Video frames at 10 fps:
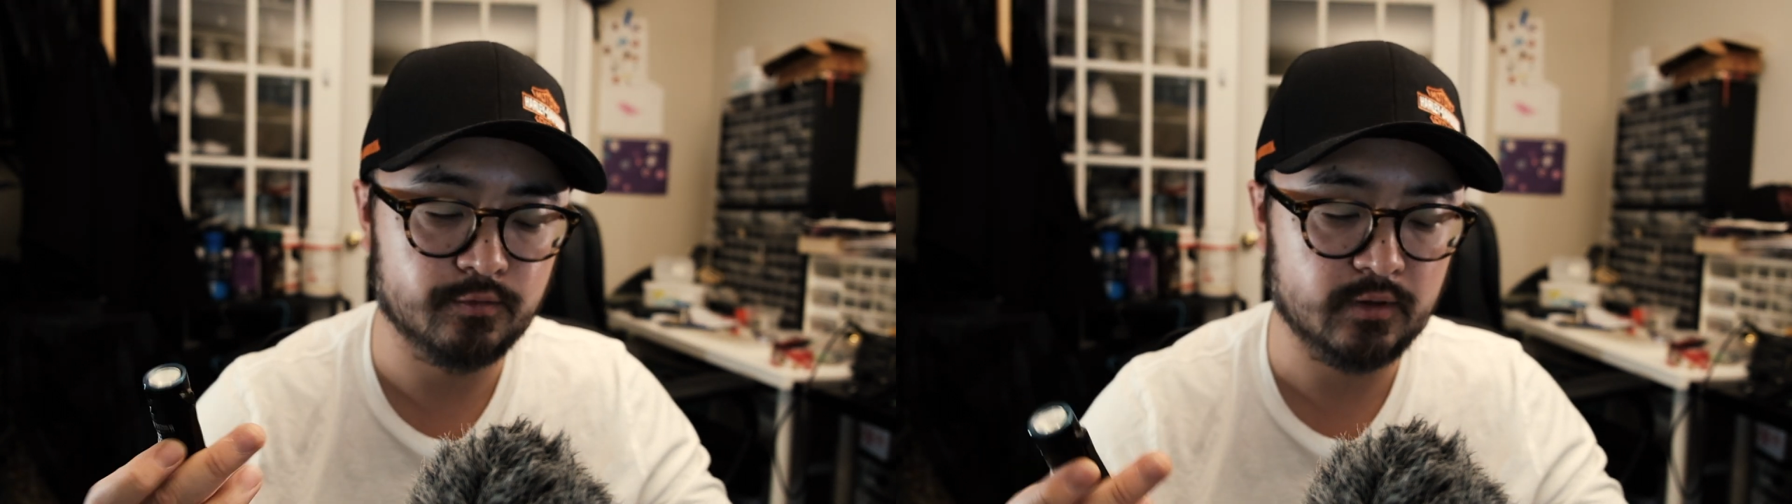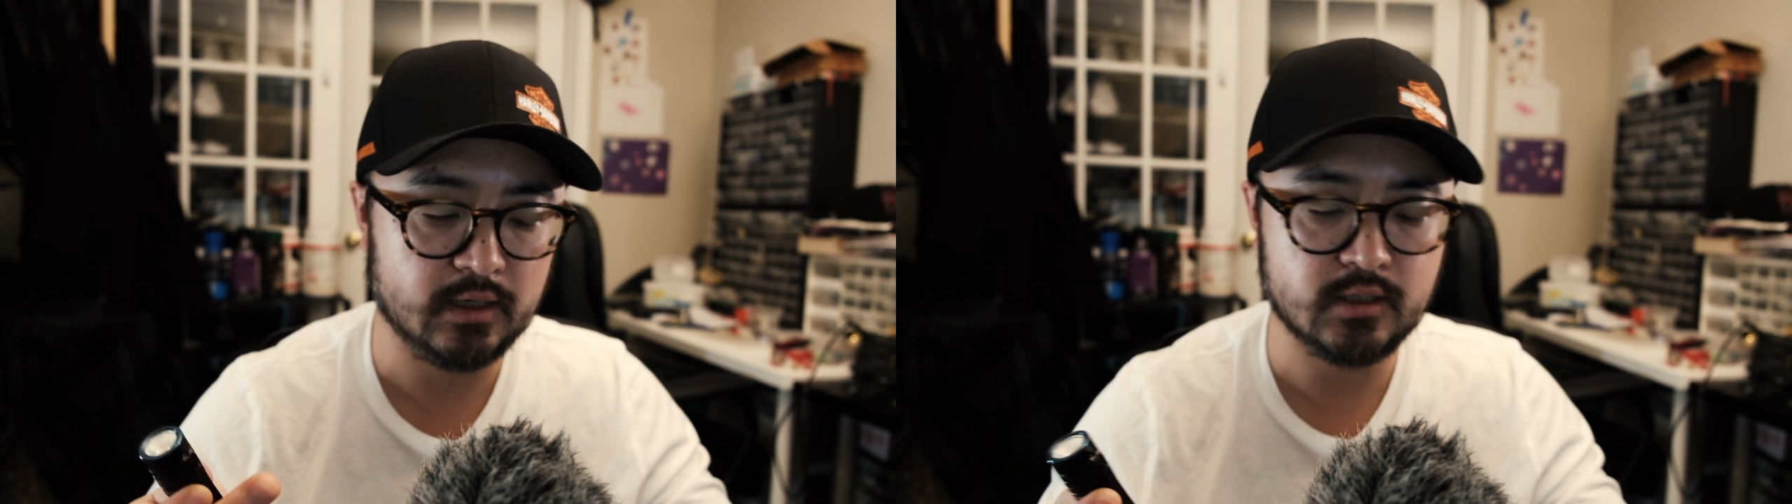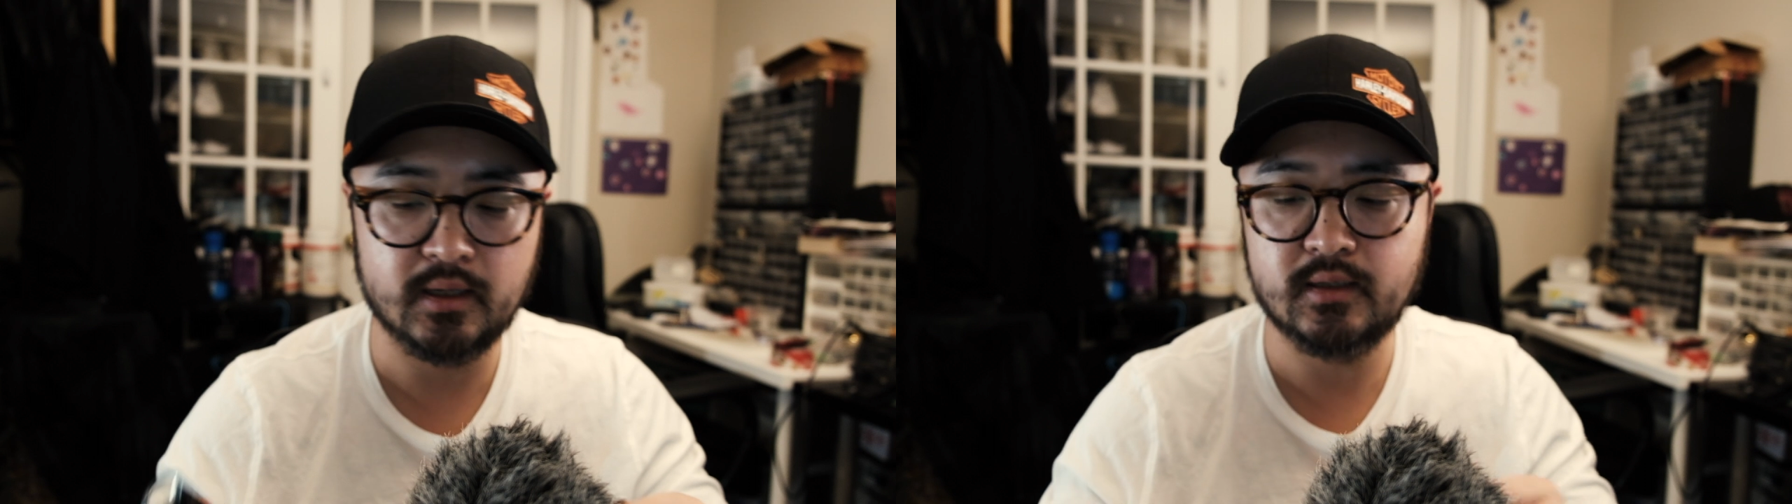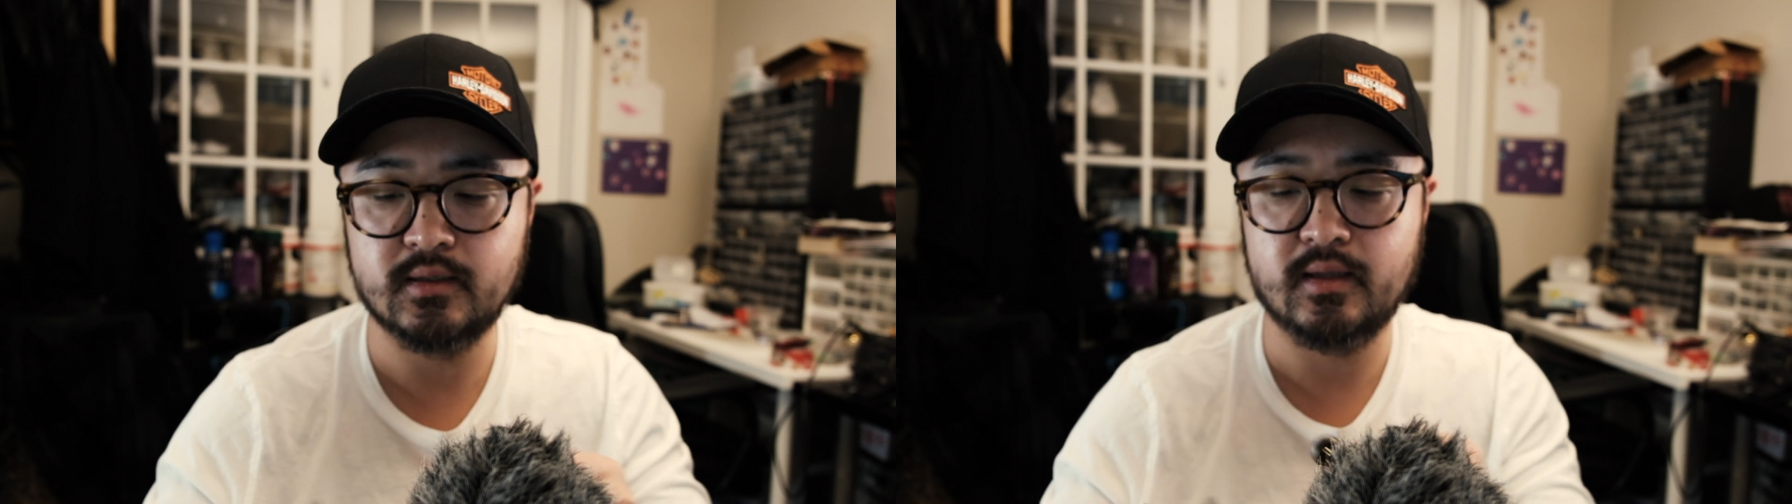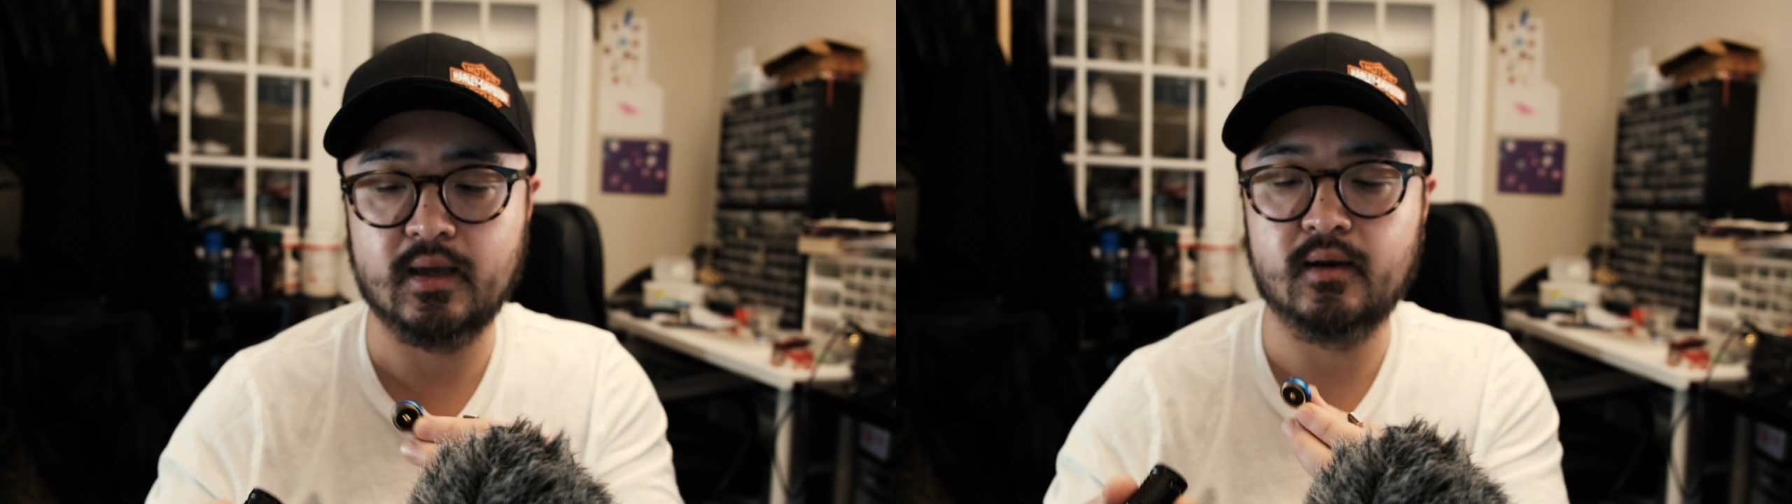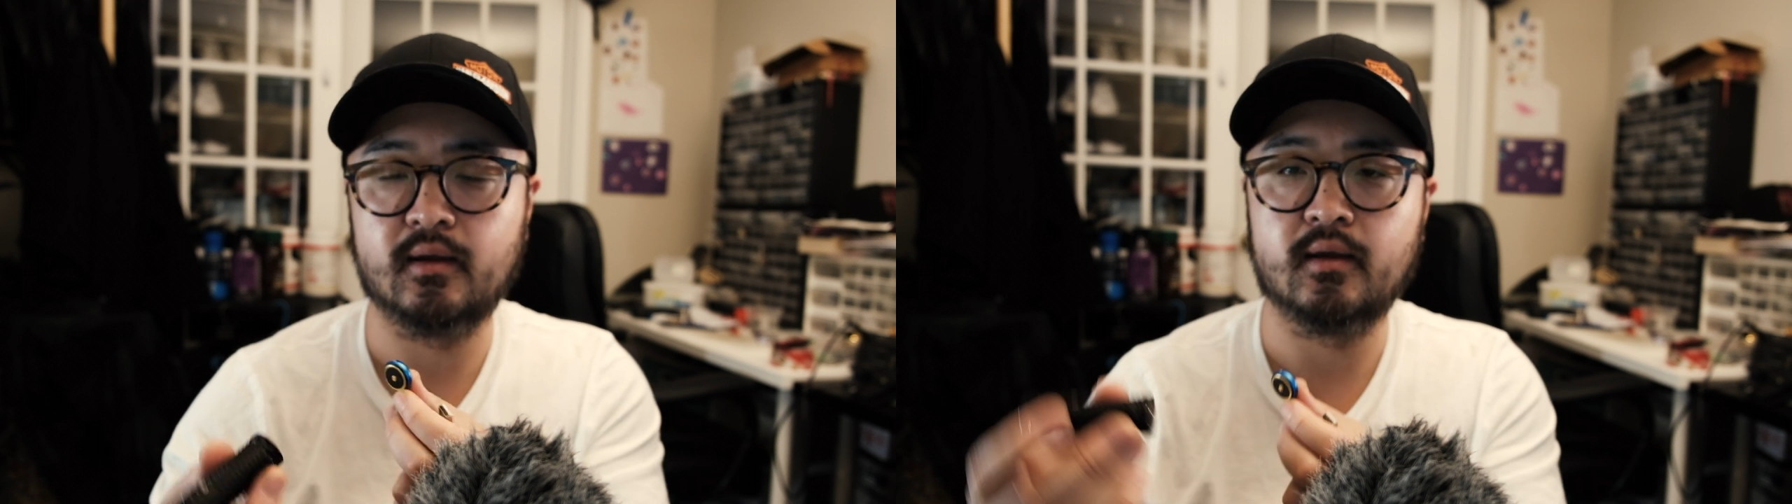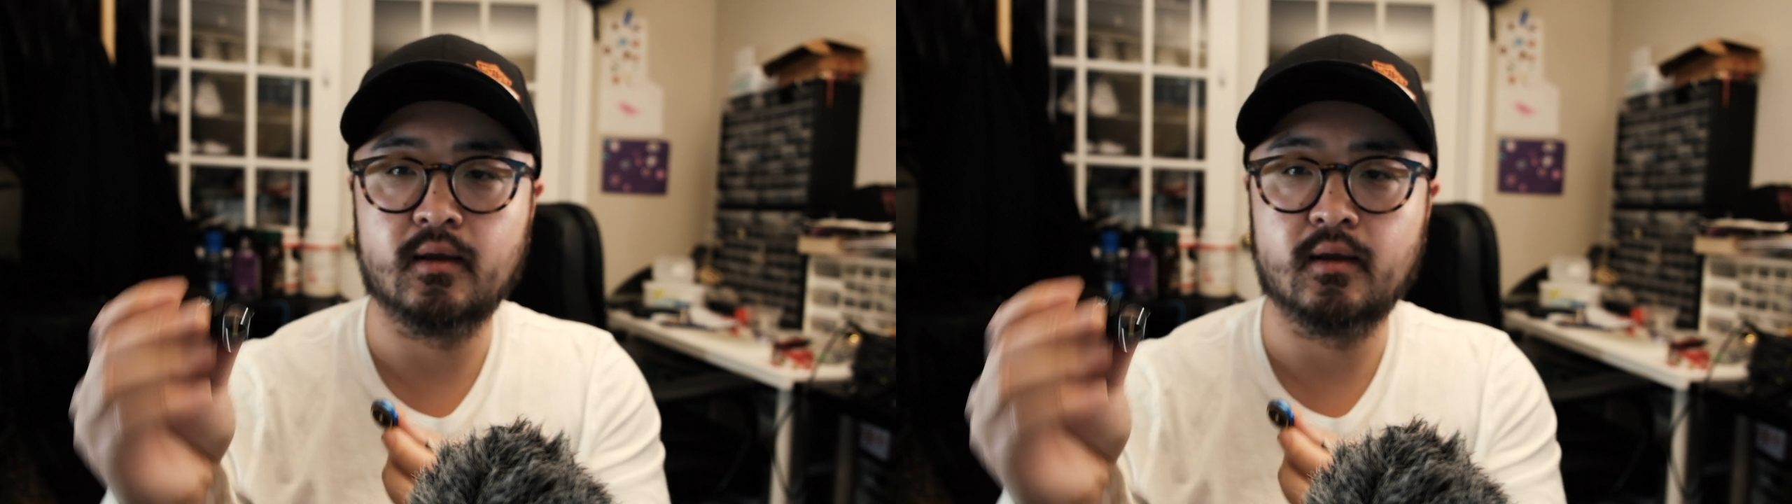flashlight is that